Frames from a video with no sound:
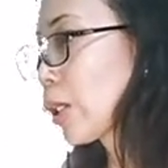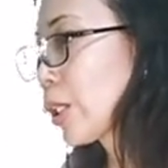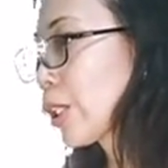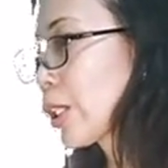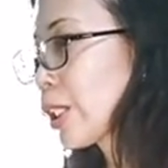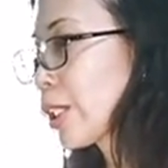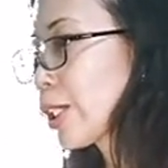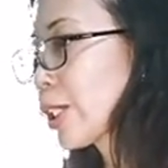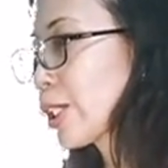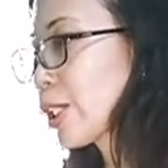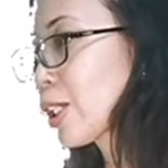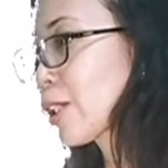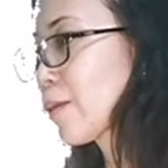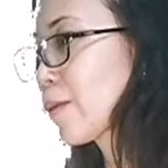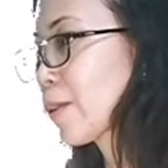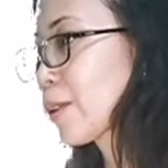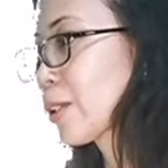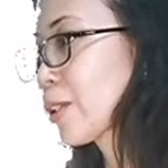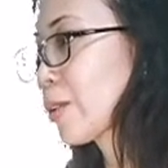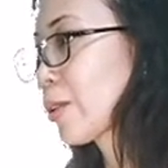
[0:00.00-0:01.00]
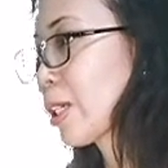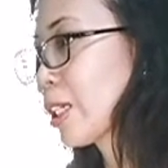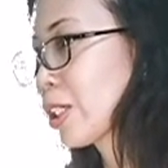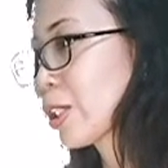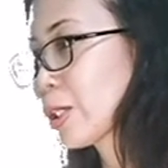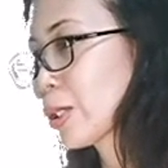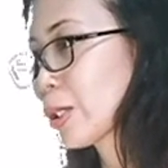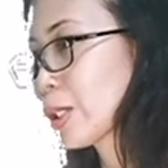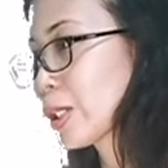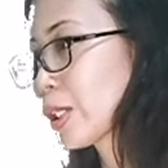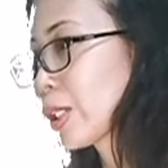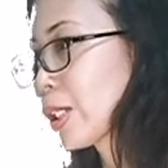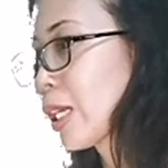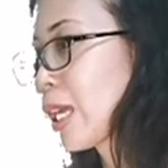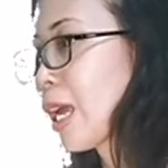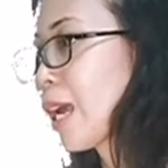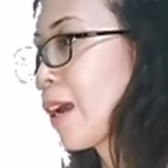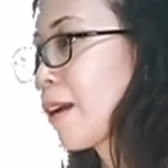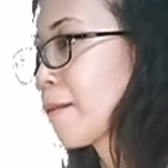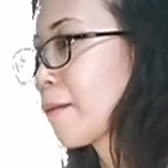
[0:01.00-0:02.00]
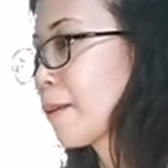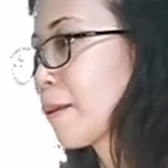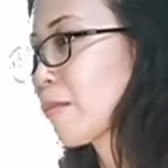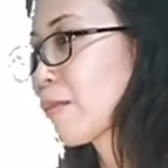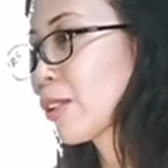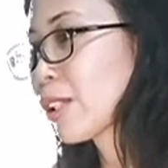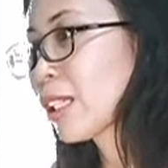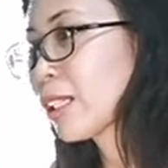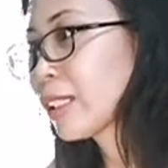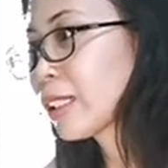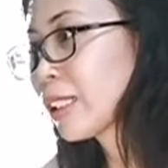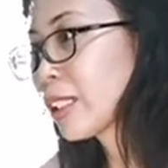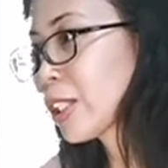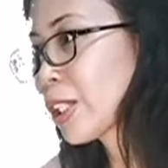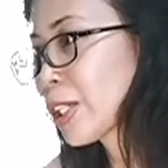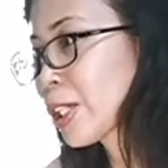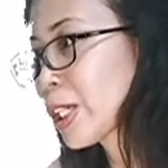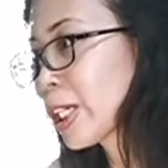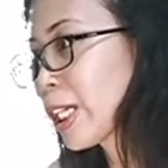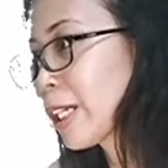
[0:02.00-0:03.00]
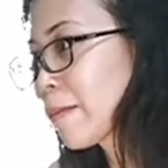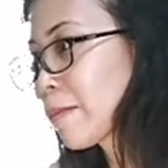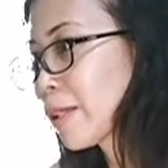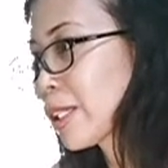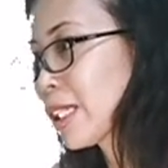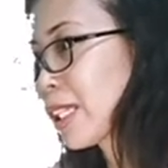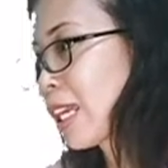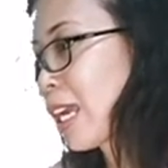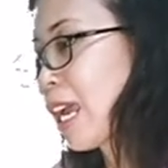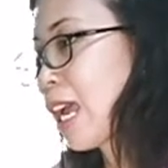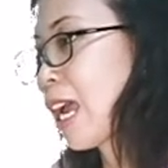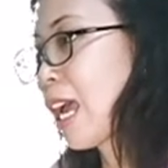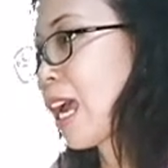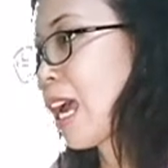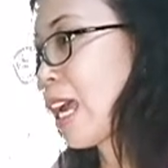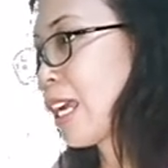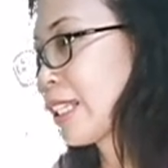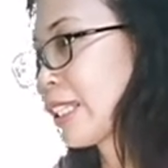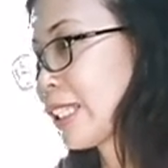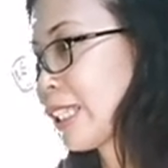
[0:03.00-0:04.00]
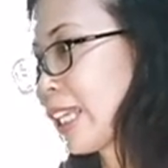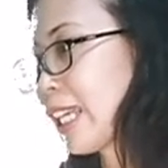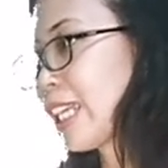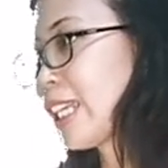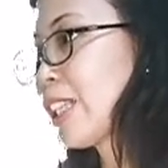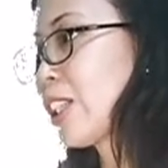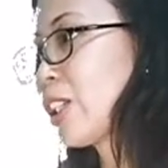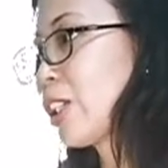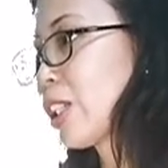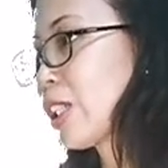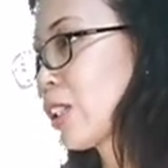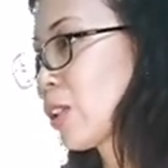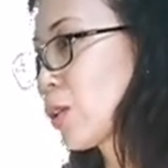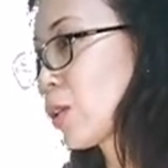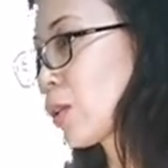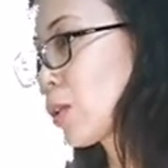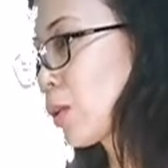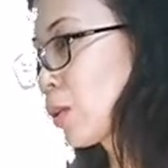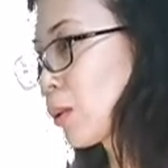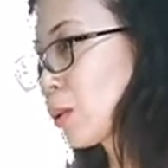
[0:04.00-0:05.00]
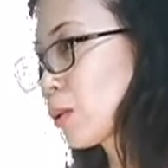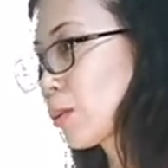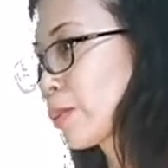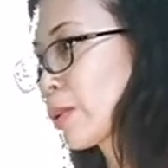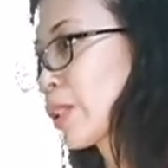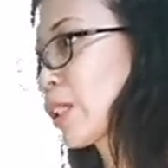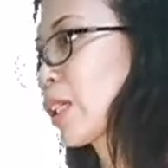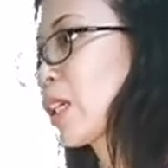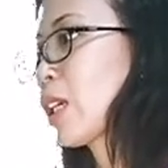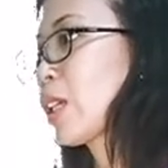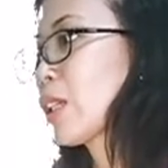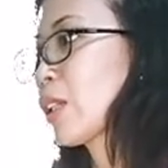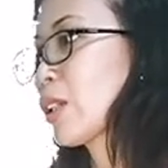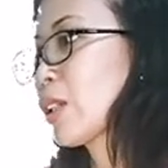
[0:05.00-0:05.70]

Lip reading: who searches for treasures from sunken ships and ancient tombs